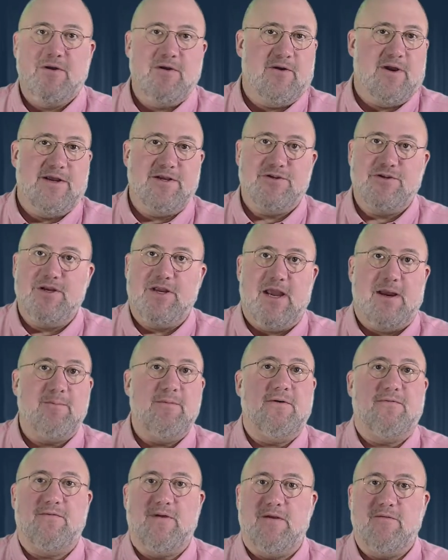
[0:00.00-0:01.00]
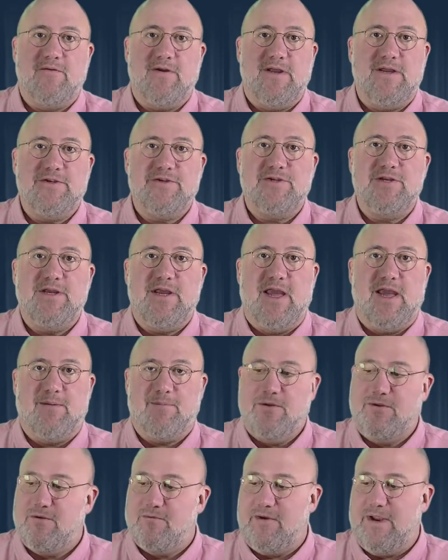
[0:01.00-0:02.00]
your H D camera, your favorite H D
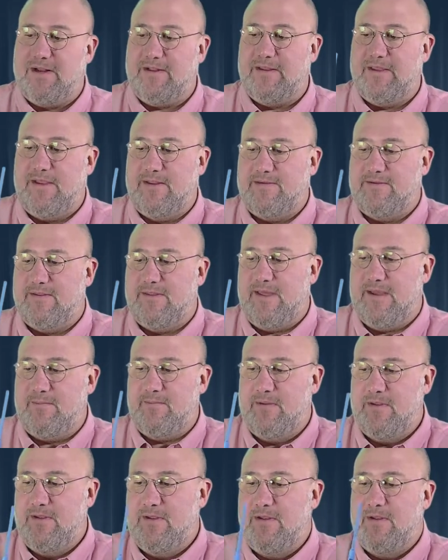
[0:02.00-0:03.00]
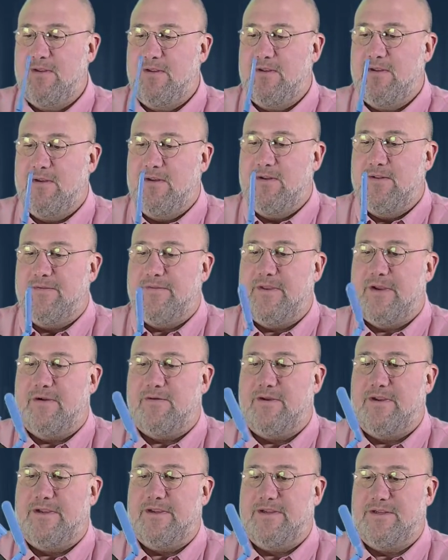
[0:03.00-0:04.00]
camera, directly into them.
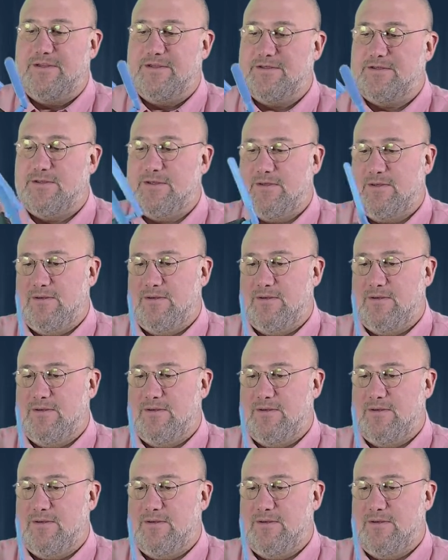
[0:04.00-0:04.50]
There is